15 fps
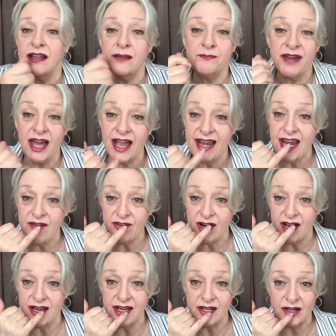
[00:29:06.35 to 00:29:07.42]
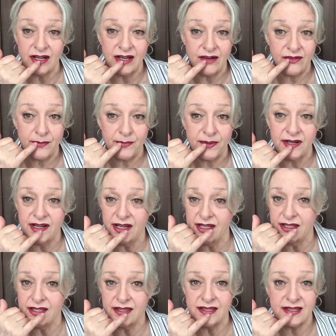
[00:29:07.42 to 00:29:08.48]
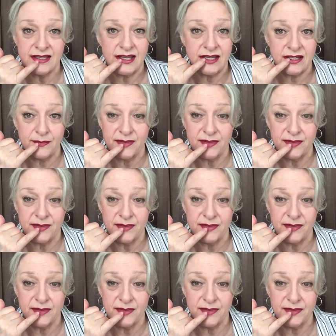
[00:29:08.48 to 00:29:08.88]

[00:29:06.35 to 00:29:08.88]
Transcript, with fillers: But I never put it into the center,